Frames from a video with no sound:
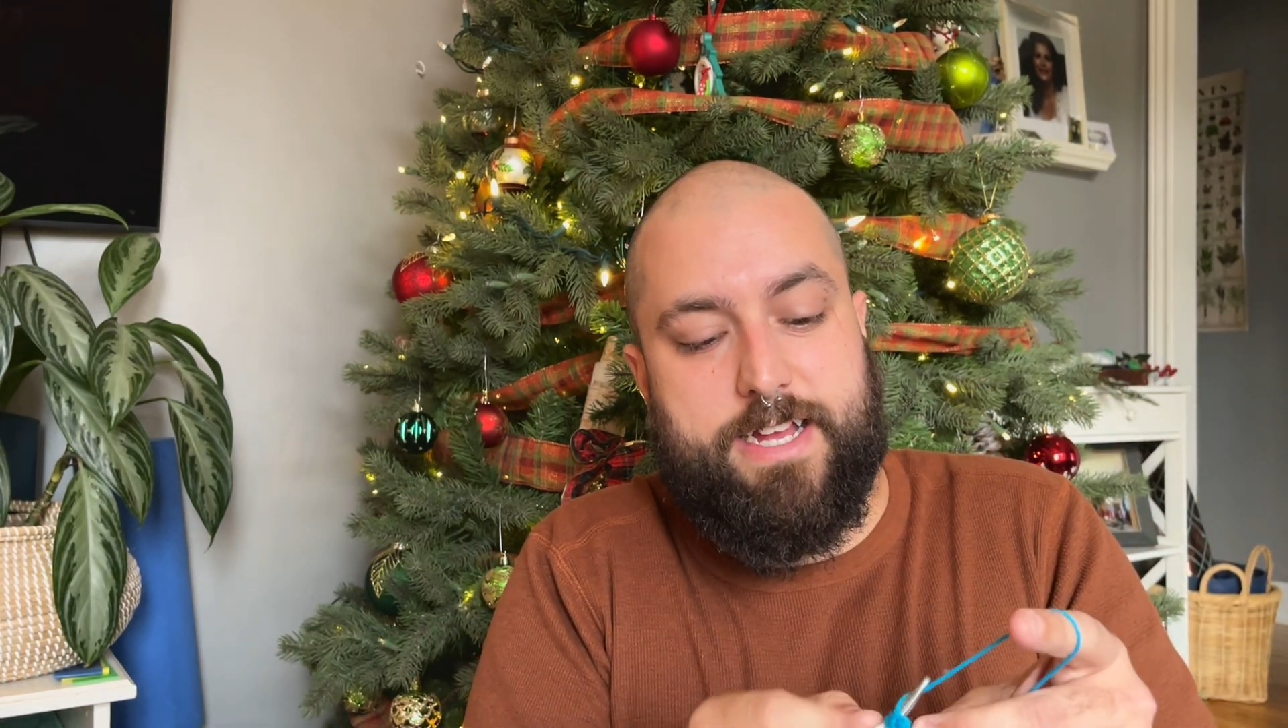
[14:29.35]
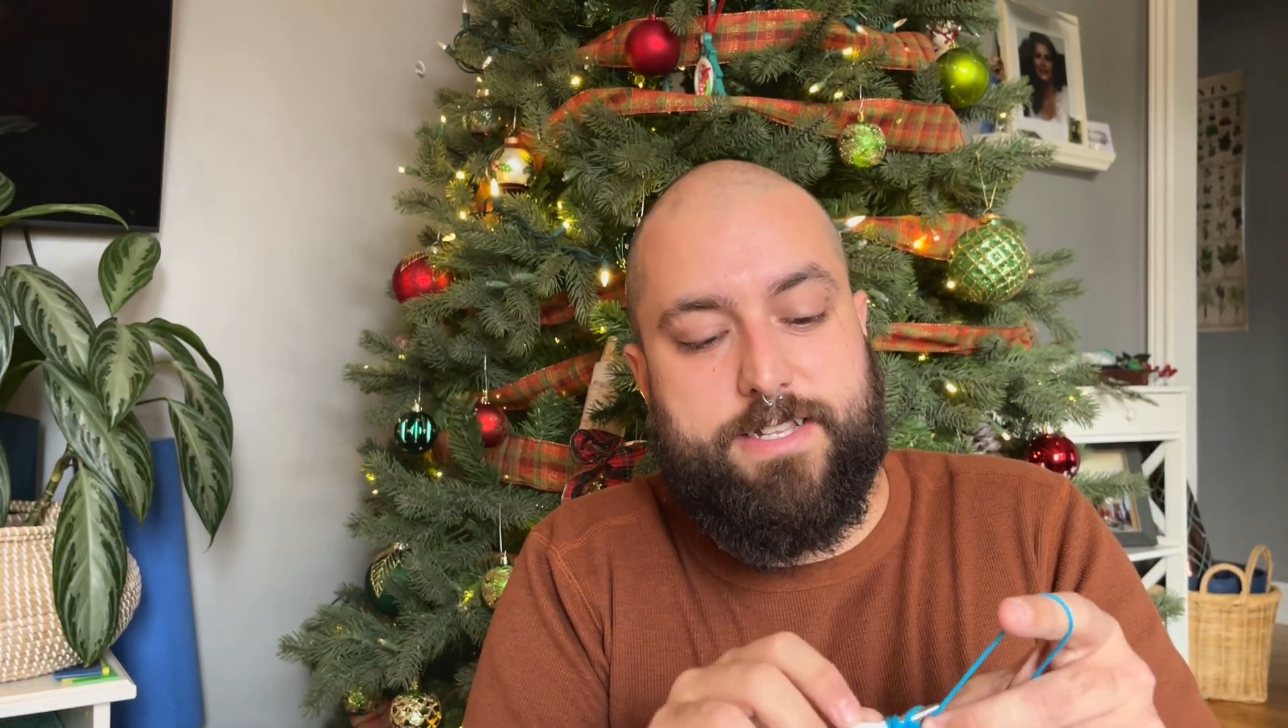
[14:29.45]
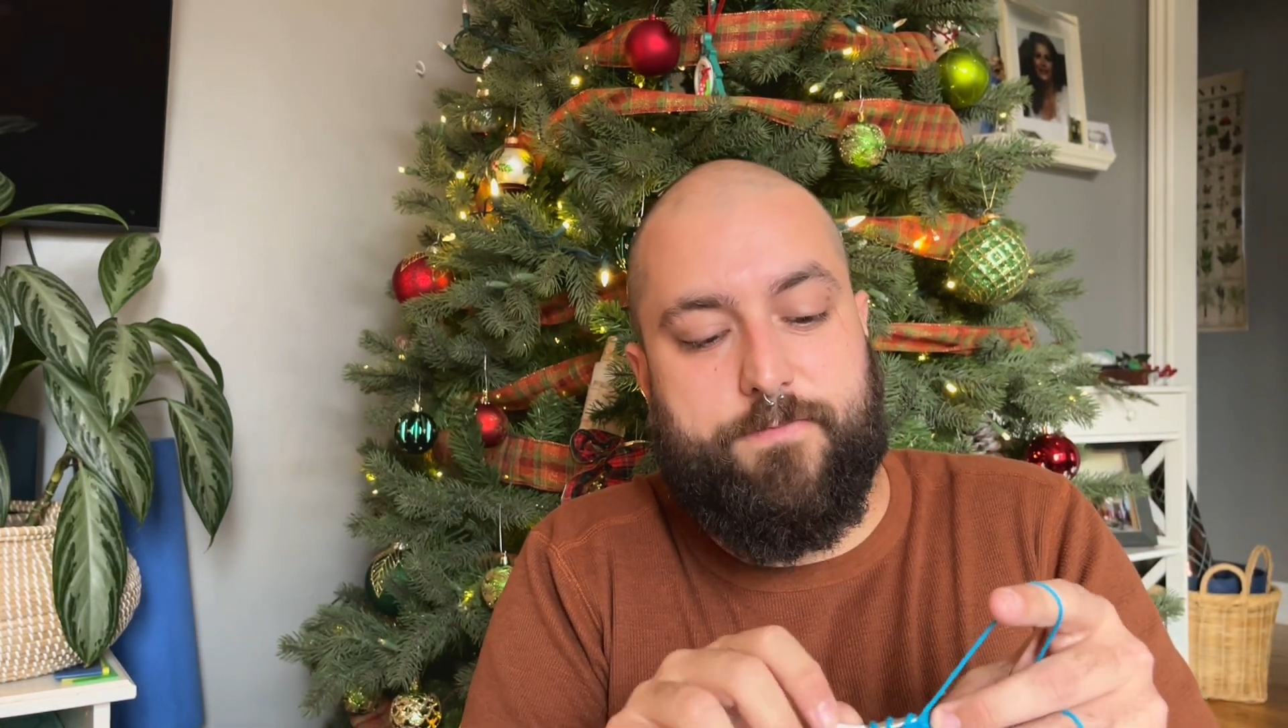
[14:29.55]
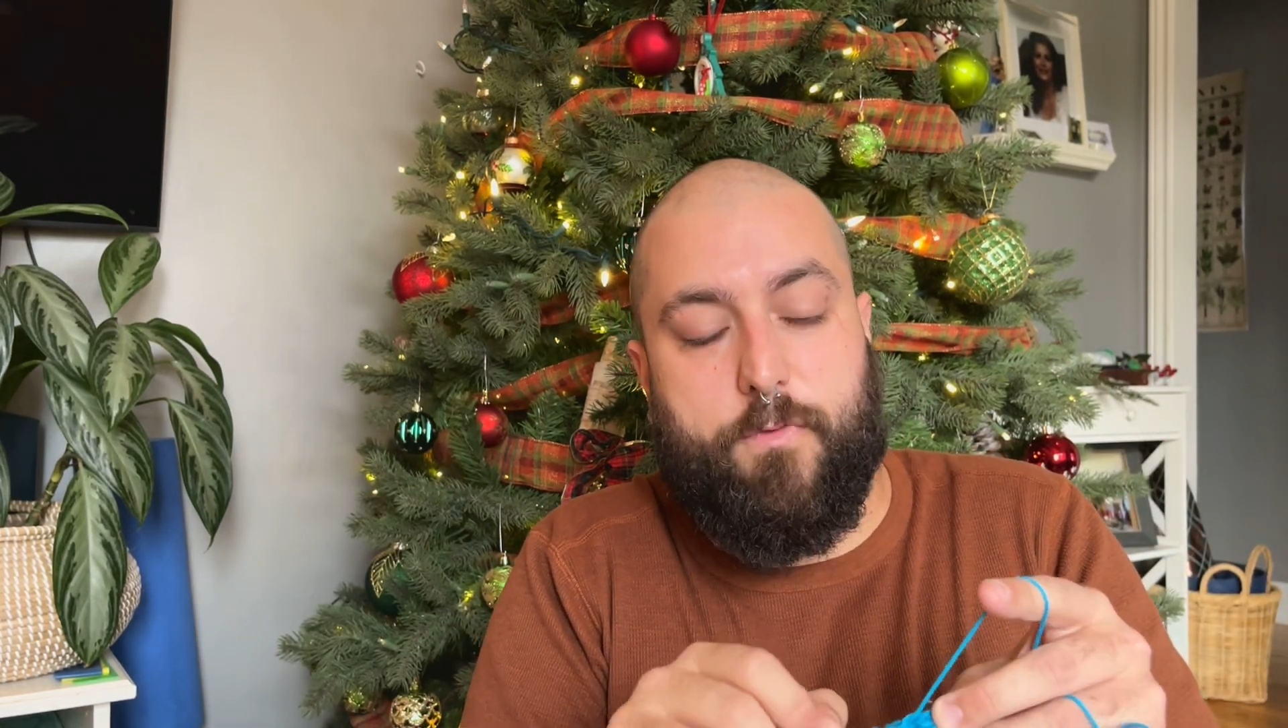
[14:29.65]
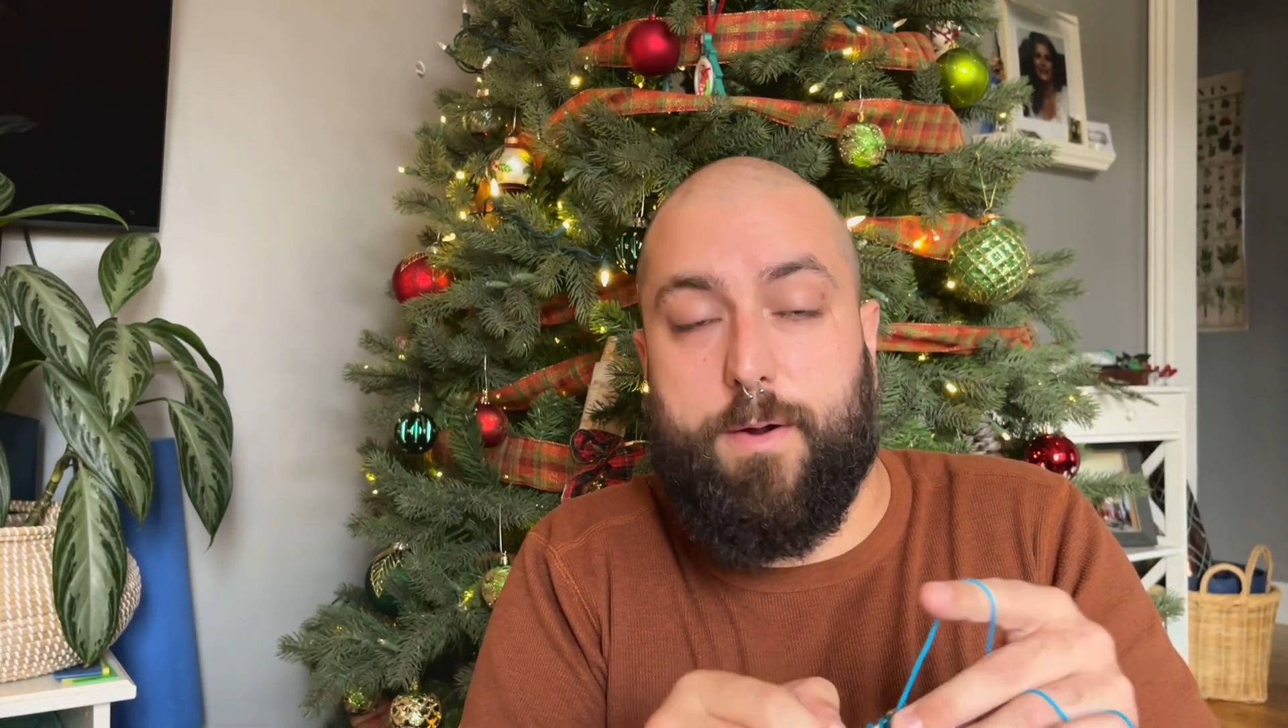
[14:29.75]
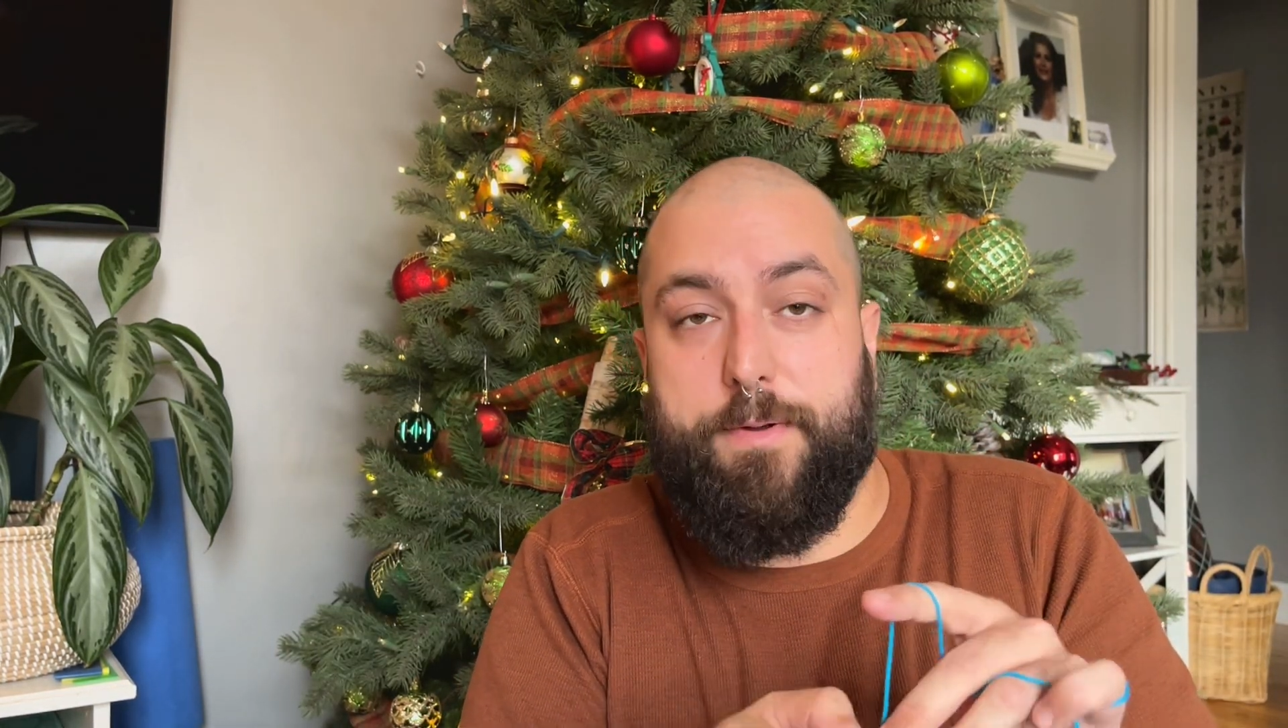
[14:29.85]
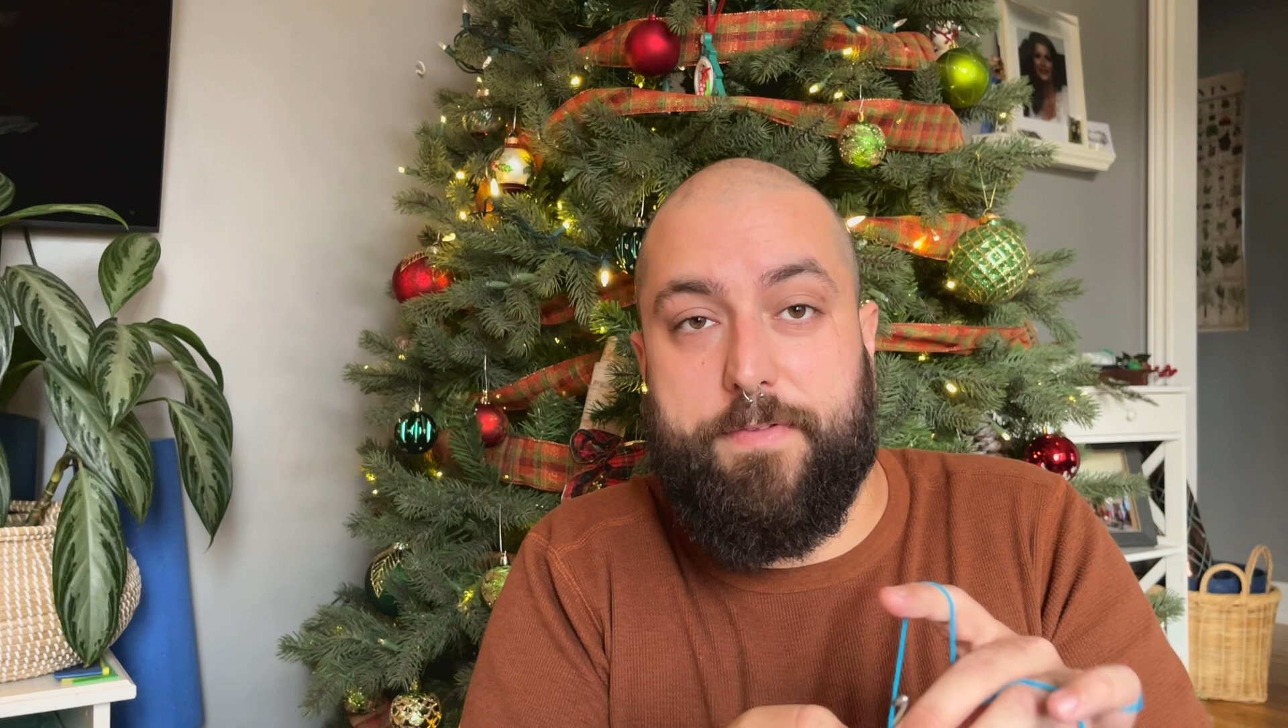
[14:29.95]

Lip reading: a form of